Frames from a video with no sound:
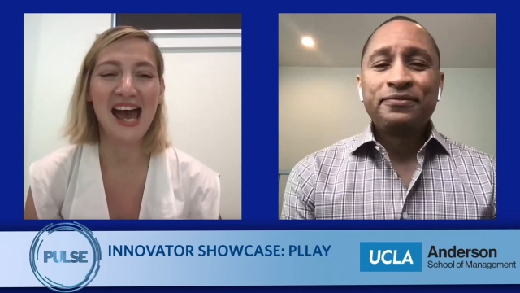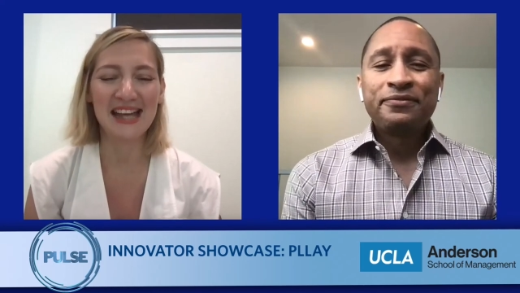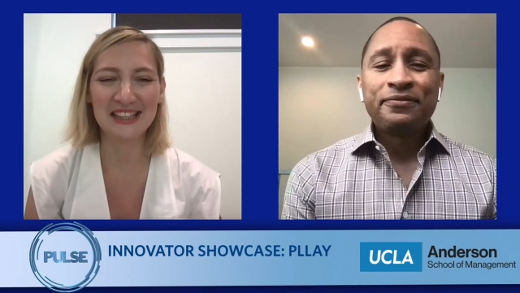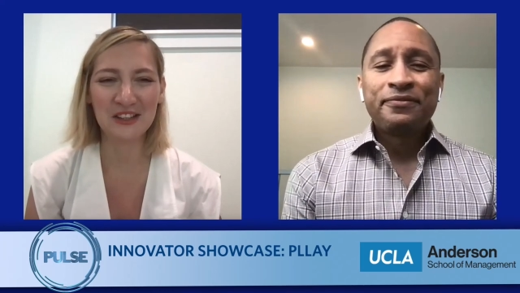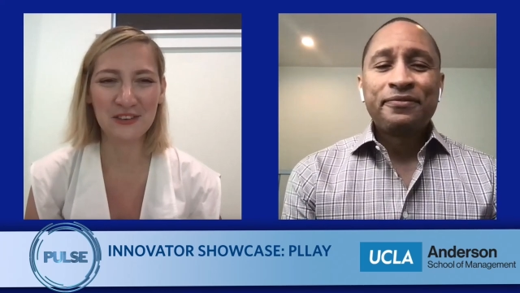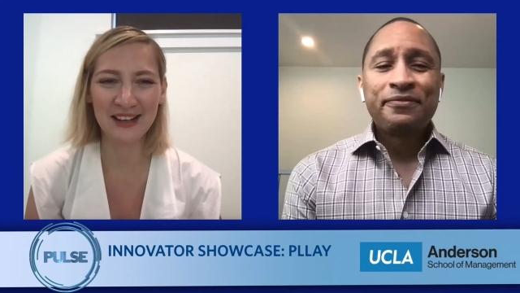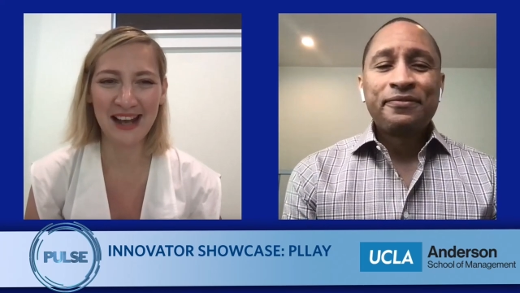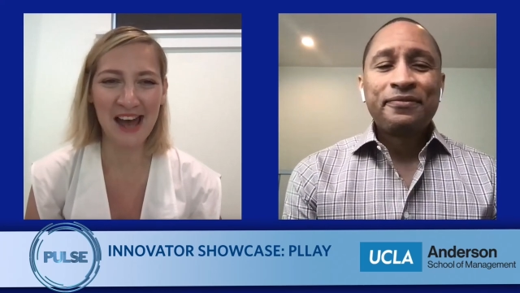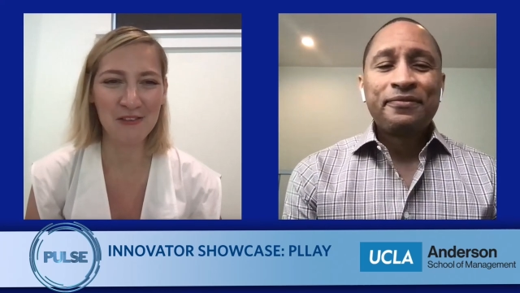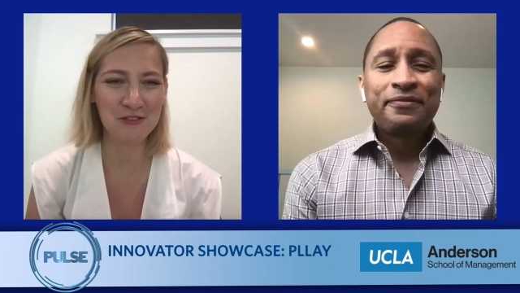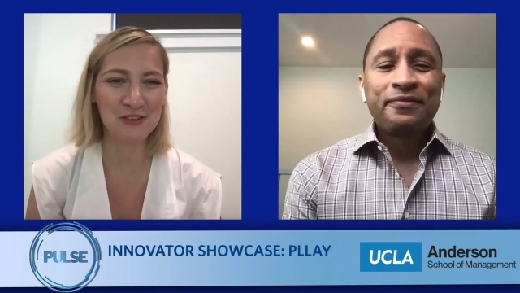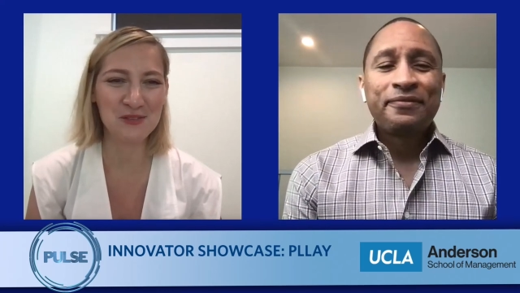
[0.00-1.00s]
Speaker 1: I think you're going to
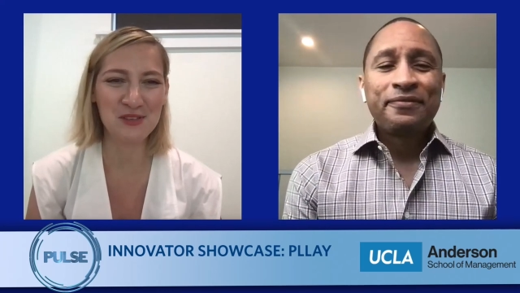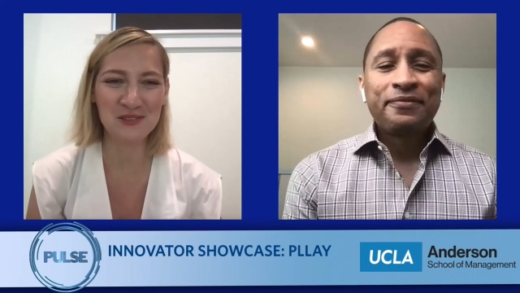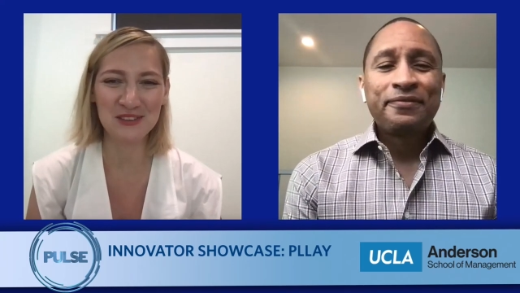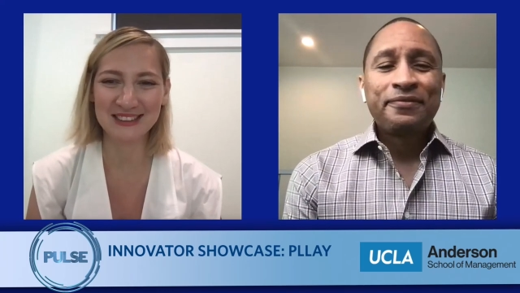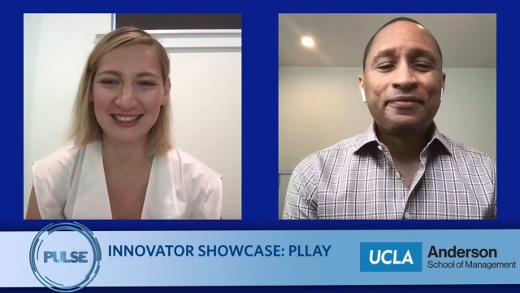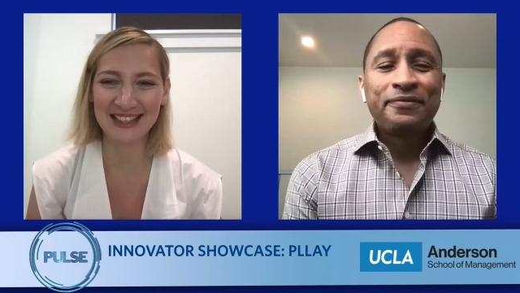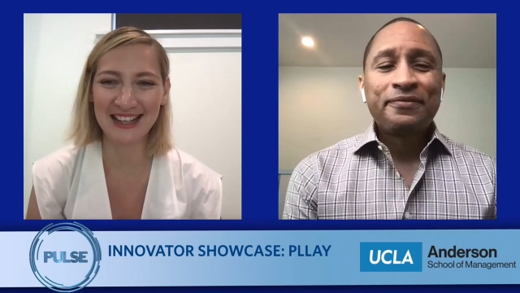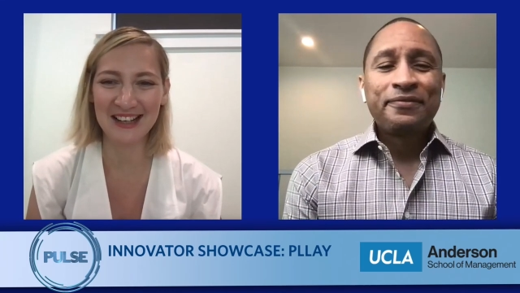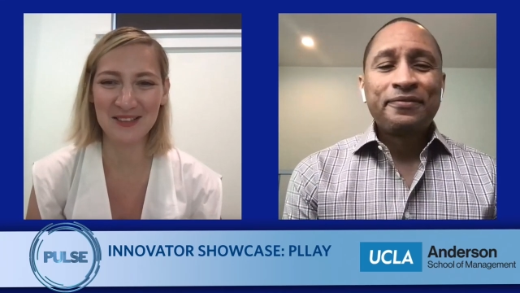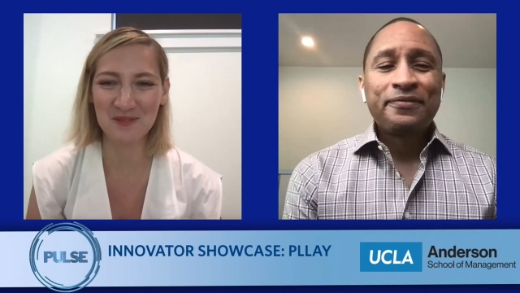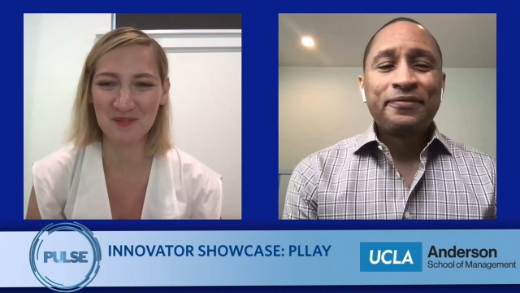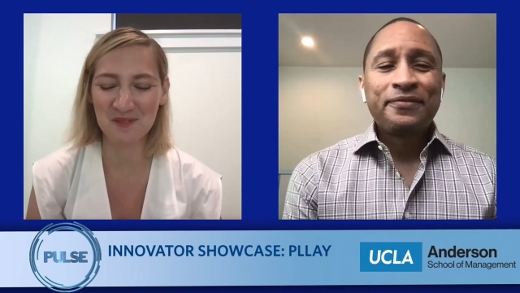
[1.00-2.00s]
have a few people signing
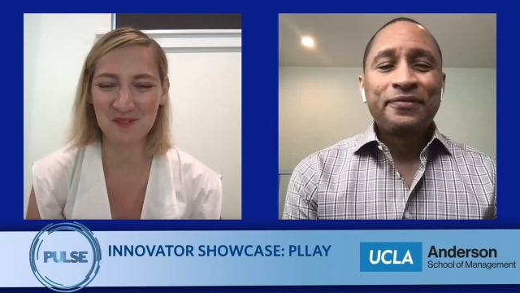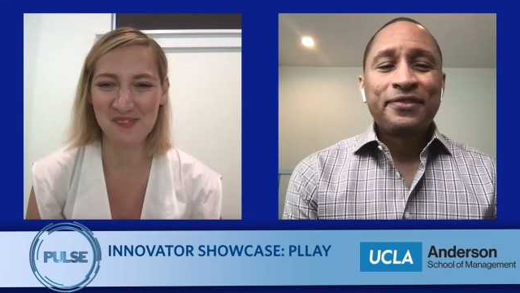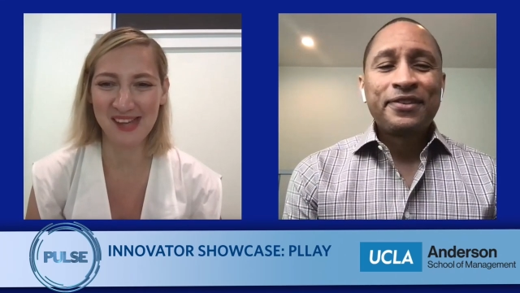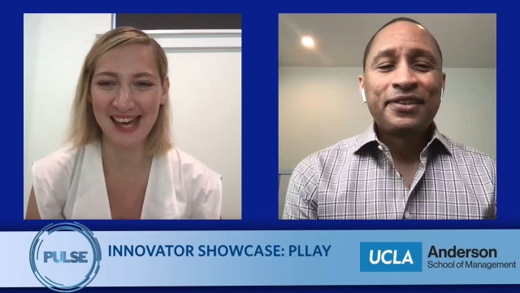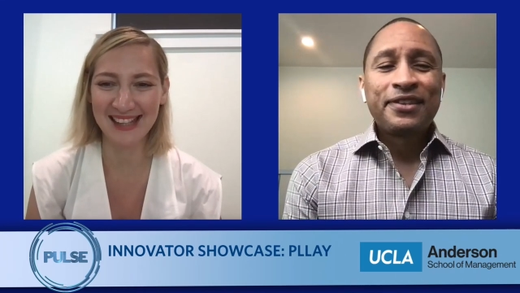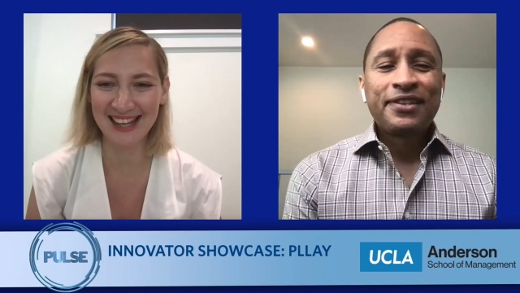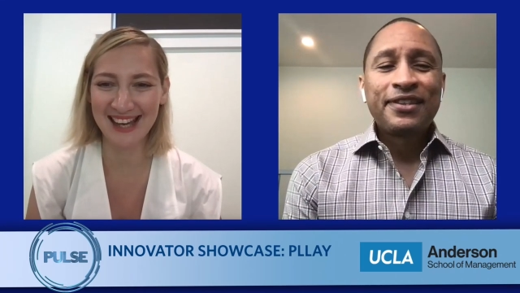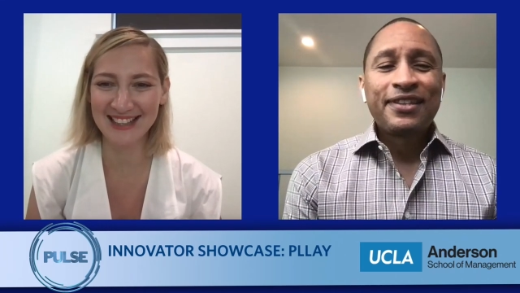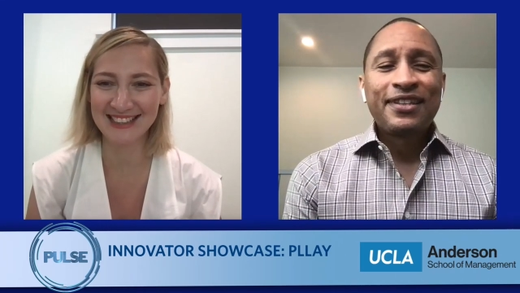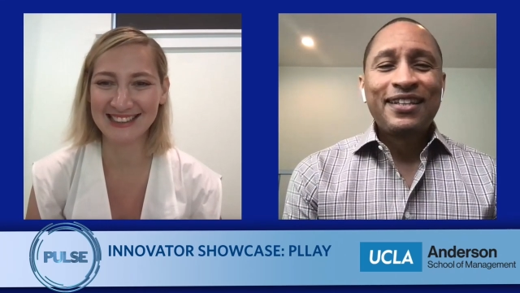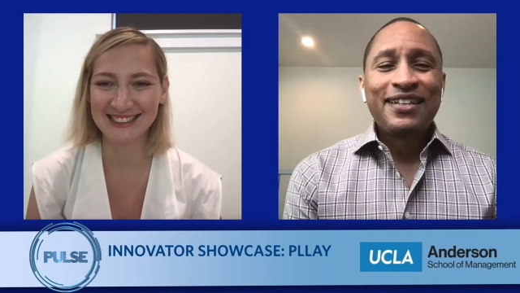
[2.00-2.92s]
up. Can they?